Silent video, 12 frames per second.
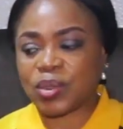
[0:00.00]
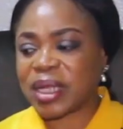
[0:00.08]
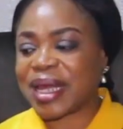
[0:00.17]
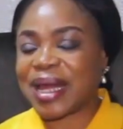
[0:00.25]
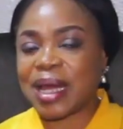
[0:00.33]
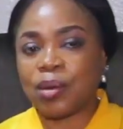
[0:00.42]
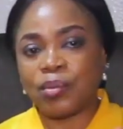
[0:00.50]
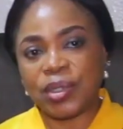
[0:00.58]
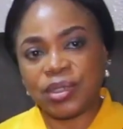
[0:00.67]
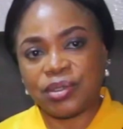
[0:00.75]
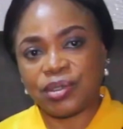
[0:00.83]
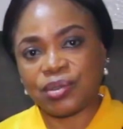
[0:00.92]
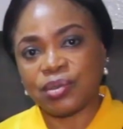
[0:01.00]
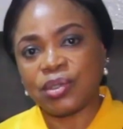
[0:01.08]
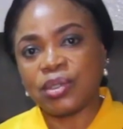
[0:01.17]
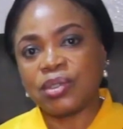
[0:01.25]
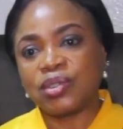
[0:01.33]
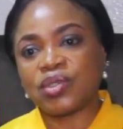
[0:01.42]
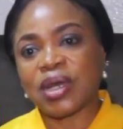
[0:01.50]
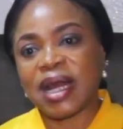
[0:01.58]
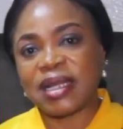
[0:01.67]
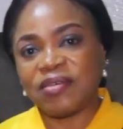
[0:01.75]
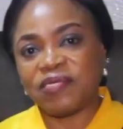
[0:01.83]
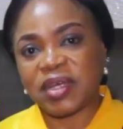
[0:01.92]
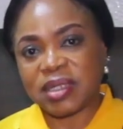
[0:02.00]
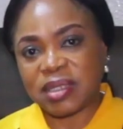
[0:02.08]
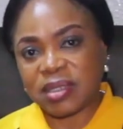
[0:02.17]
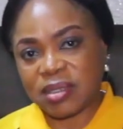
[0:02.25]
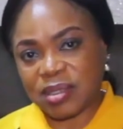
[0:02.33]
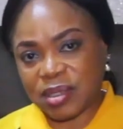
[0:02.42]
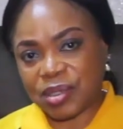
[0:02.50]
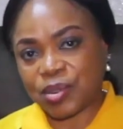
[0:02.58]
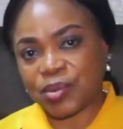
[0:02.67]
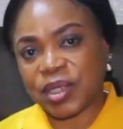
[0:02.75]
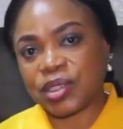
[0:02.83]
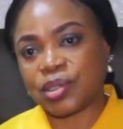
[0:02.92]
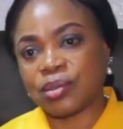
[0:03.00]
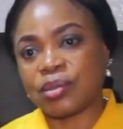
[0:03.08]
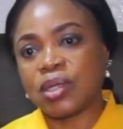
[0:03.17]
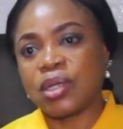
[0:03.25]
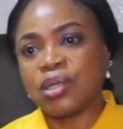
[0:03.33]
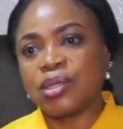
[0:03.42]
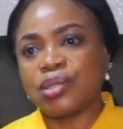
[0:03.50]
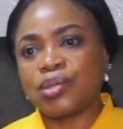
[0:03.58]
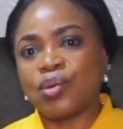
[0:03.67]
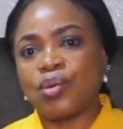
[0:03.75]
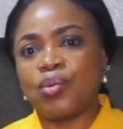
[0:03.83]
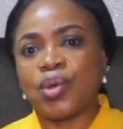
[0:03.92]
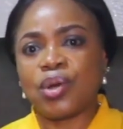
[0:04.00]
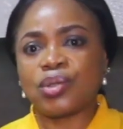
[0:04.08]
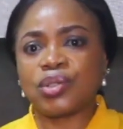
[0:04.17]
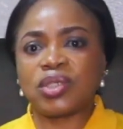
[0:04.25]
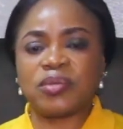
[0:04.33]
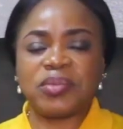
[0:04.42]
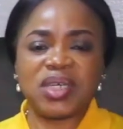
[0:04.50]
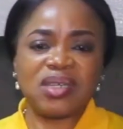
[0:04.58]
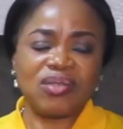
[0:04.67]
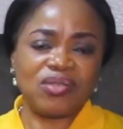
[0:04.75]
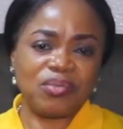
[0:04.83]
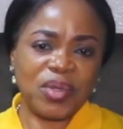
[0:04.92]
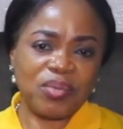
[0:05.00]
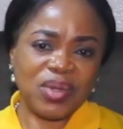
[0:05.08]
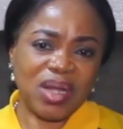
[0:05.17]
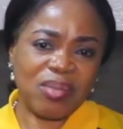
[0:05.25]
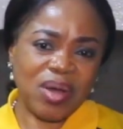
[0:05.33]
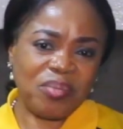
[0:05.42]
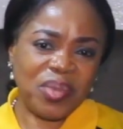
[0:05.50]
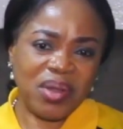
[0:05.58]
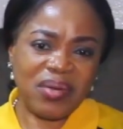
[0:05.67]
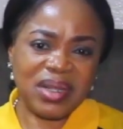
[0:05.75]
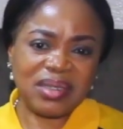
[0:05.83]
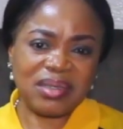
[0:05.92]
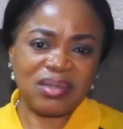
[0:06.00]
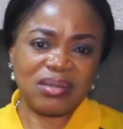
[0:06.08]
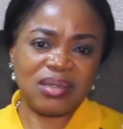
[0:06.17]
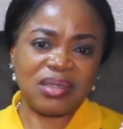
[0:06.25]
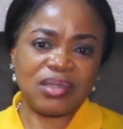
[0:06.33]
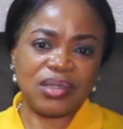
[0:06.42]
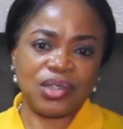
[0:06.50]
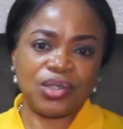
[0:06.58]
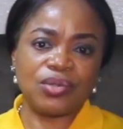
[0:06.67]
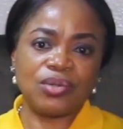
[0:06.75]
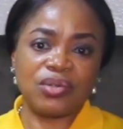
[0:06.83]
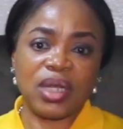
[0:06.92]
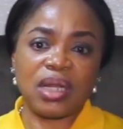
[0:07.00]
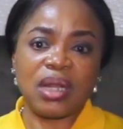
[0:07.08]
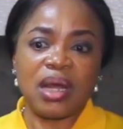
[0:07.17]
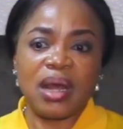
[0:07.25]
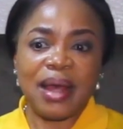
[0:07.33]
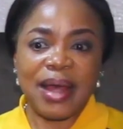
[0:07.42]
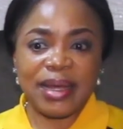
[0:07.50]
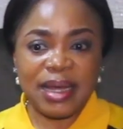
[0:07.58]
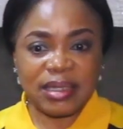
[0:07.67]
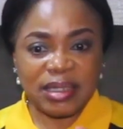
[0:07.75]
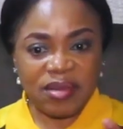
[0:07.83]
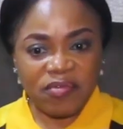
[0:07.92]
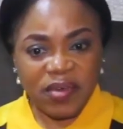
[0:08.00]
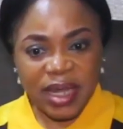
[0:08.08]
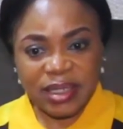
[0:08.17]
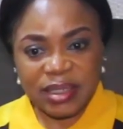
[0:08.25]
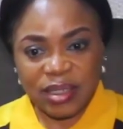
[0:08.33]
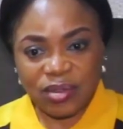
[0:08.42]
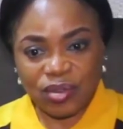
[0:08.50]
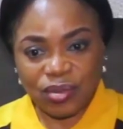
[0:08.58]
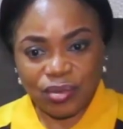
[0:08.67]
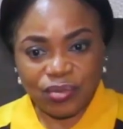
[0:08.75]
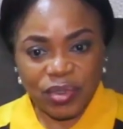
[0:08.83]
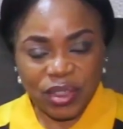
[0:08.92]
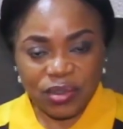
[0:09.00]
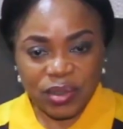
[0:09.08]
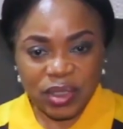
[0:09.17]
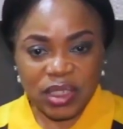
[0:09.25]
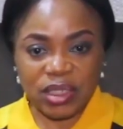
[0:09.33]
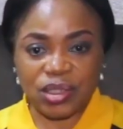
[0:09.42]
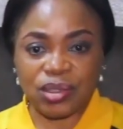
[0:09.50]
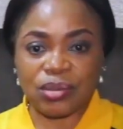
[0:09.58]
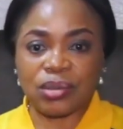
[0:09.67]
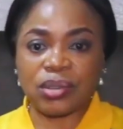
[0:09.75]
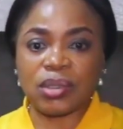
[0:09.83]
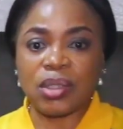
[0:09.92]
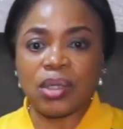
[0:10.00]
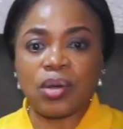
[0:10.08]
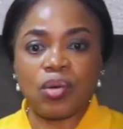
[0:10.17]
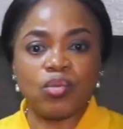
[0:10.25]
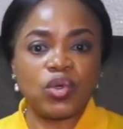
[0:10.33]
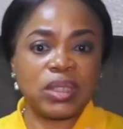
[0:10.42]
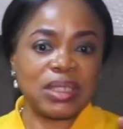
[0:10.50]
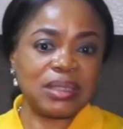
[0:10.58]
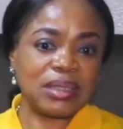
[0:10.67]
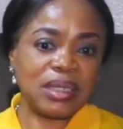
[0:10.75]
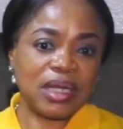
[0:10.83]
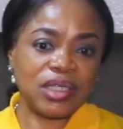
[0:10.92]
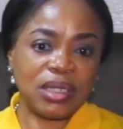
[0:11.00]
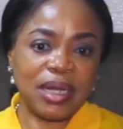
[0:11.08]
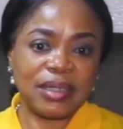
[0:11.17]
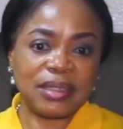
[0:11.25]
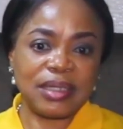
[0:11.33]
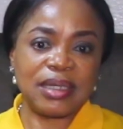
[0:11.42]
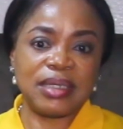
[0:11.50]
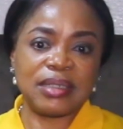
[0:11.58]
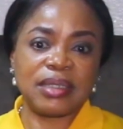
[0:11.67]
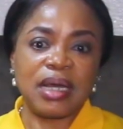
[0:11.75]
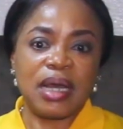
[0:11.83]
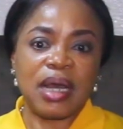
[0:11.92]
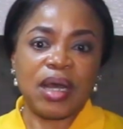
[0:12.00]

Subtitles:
What can we do to alleviate the situation? So we're also speaking to people about parenting today's children. I get invited to radio stations on most international days.